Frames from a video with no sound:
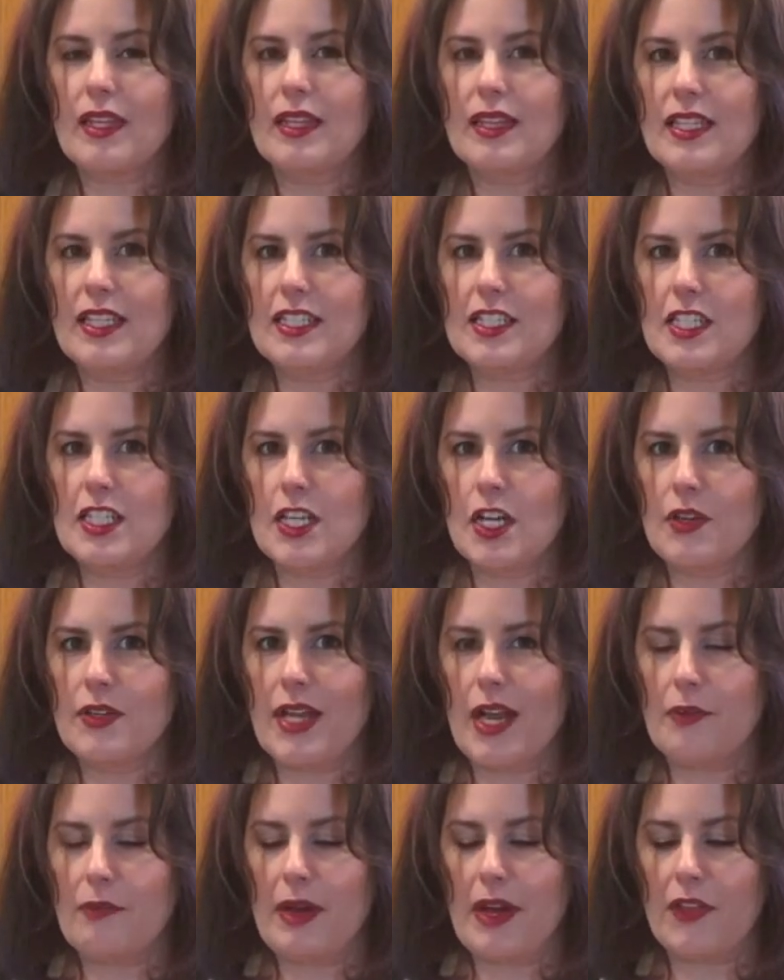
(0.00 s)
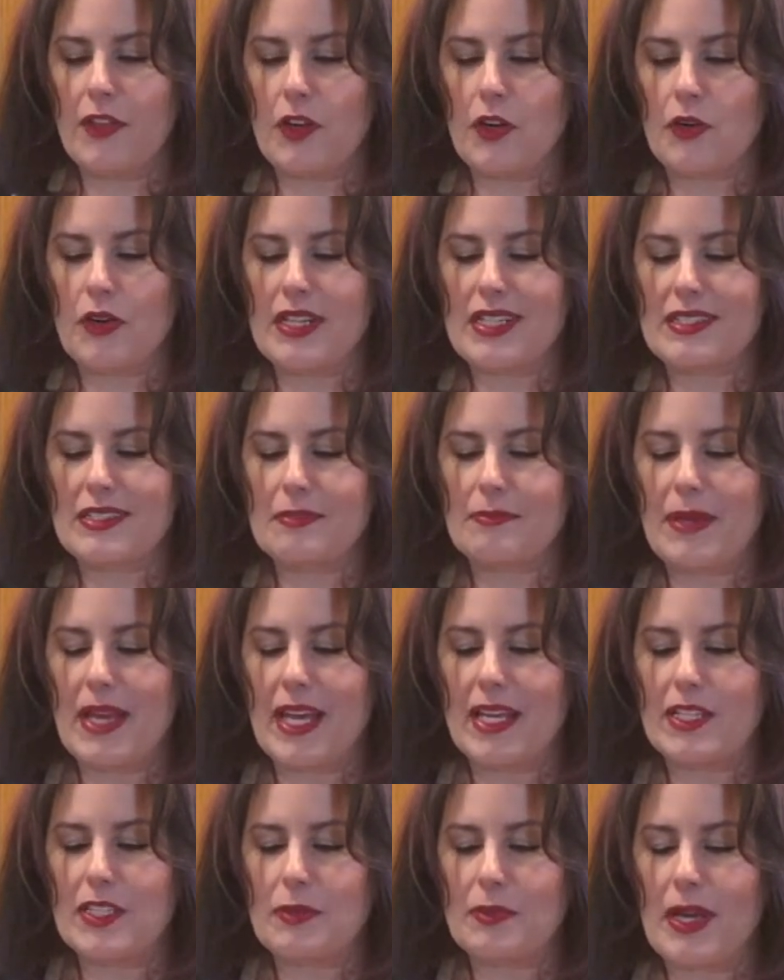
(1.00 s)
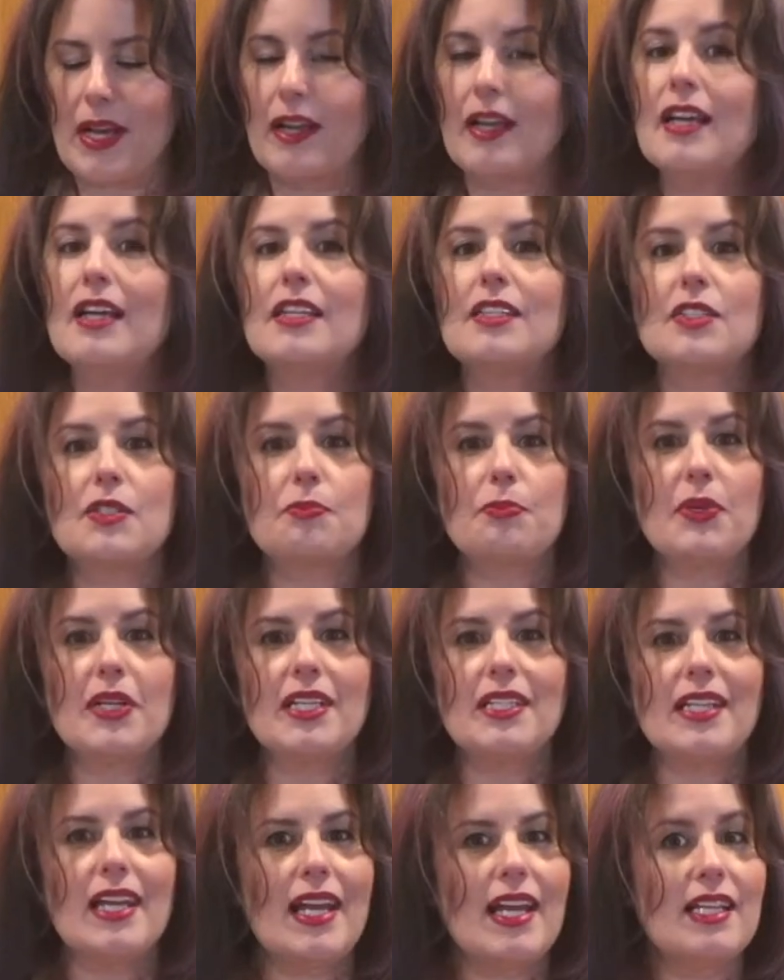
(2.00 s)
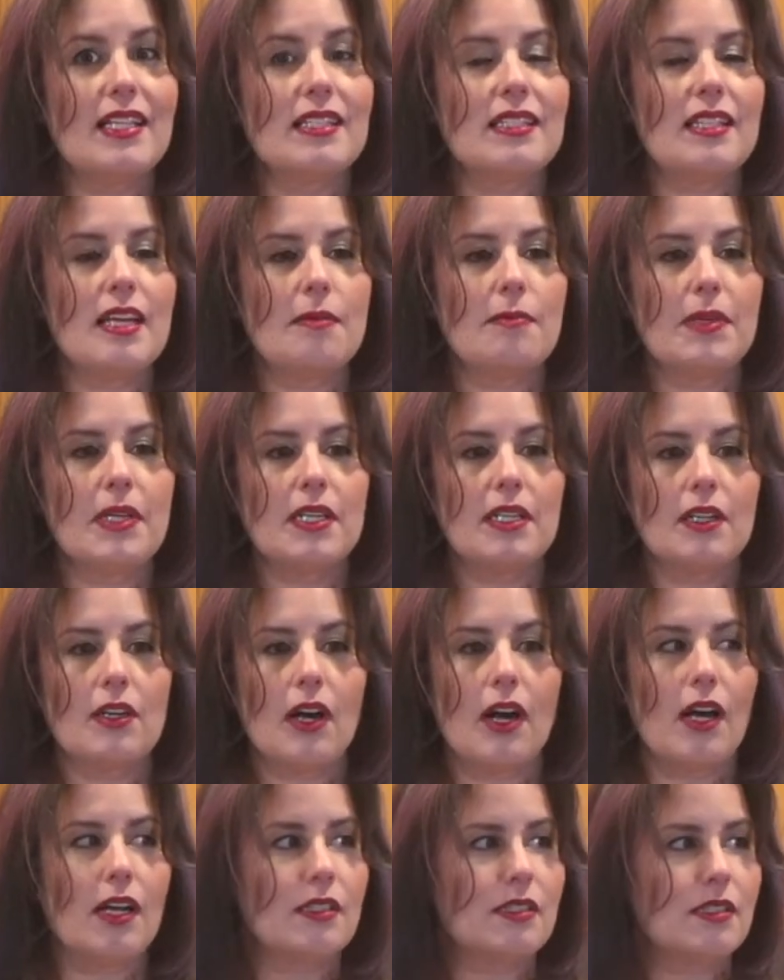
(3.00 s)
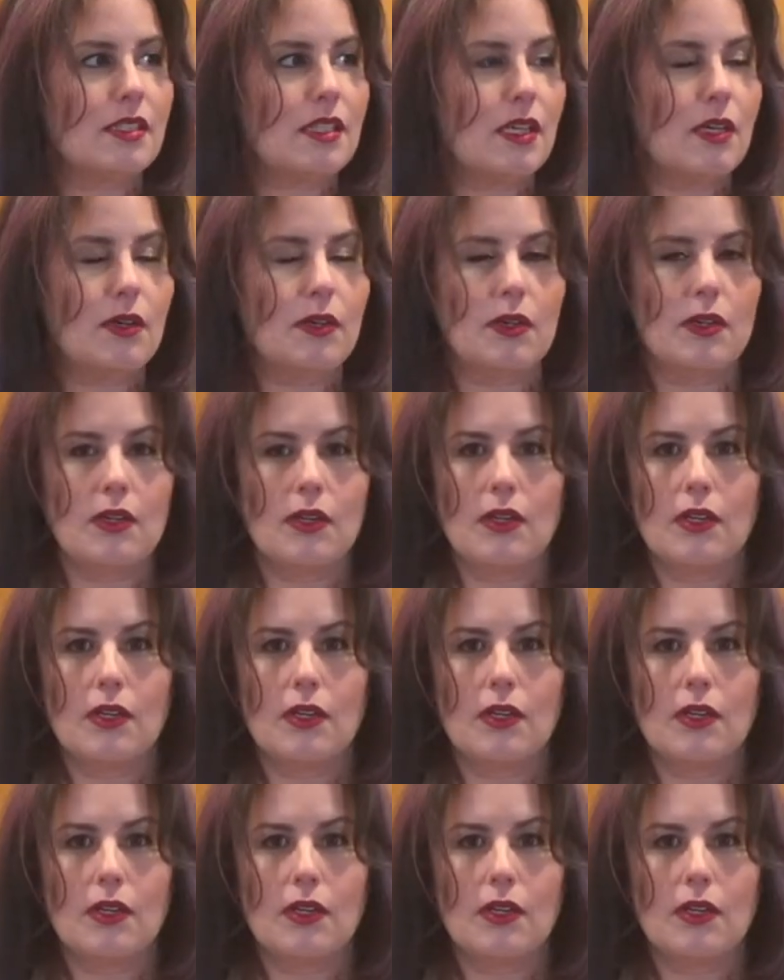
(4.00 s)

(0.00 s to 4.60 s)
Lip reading: These could go down rather crisp as well. Spring day, summer, also